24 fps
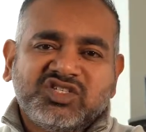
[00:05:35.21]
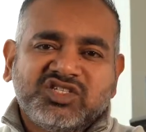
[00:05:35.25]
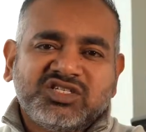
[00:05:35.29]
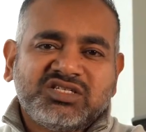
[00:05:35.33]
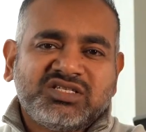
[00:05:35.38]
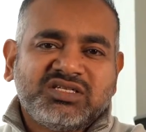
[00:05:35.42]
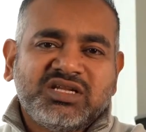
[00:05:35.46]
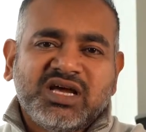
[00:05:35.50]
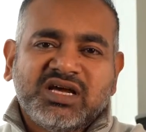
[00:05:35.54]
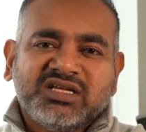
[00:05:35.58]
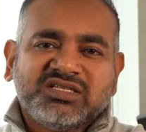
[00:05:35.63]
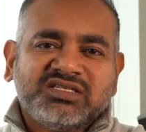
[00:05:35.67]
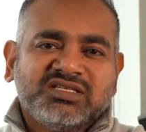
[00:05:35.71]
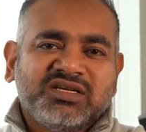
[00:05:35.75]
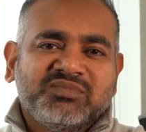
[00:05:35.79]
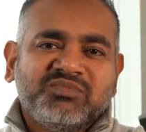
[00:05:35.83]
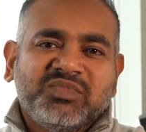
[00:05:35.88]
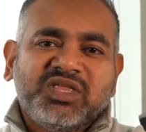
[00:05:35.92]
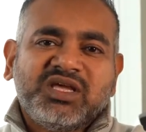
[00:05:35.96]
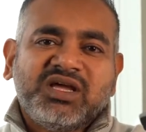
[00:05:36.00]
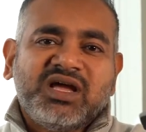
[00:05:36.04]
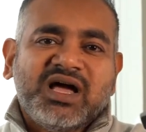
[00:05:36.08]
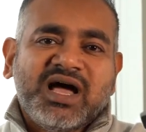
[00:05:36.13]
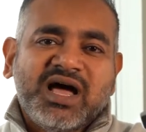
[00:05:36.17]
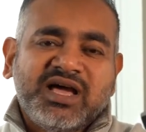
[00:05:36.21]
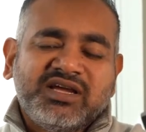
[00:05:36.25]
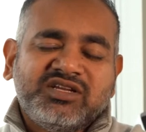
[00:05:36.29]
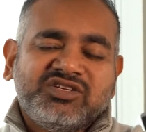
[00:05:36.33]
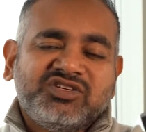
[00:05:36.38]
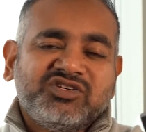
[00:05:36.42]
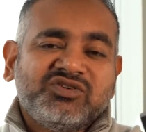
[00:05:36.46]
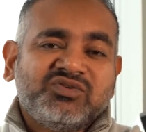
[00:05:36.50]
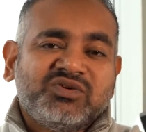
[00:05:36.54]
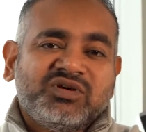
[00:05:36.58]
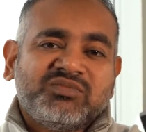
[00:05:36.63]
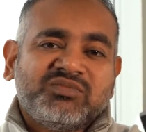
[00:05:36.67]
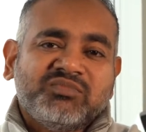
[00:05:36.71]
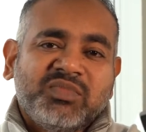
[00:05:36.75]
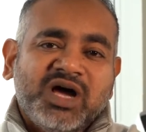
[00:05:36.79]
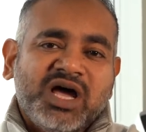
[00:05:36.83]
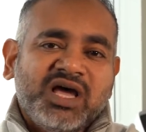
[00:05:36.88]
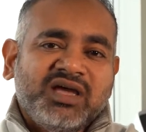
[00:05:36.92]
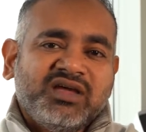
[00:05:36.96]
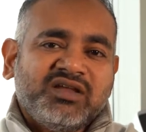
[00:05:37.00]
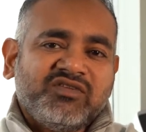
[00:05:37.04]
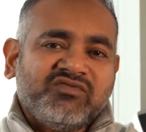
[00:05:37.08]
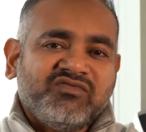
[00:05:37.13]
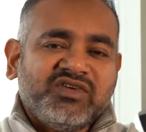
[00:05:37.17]
just not something I do in my
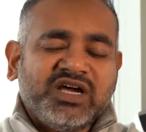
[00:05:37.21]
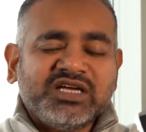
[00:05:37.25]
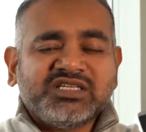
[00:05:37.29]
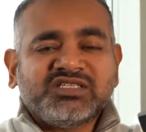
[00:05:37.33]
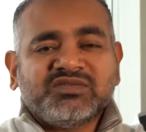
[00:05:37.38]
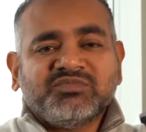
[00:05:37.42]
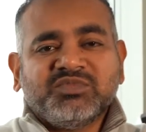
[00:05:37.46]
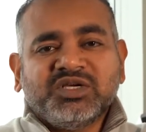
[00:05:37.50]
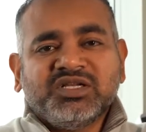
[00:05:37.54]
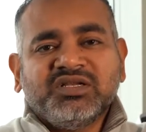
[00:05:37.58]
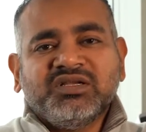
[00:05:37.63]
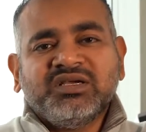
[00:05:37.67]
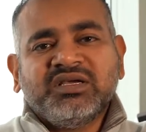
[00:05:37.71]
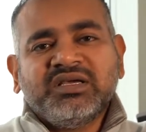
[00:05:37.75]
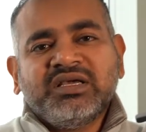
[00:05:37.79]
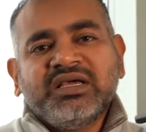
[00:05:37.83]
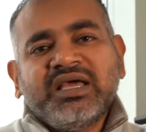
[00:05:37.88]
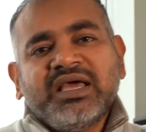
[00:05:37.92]
investment.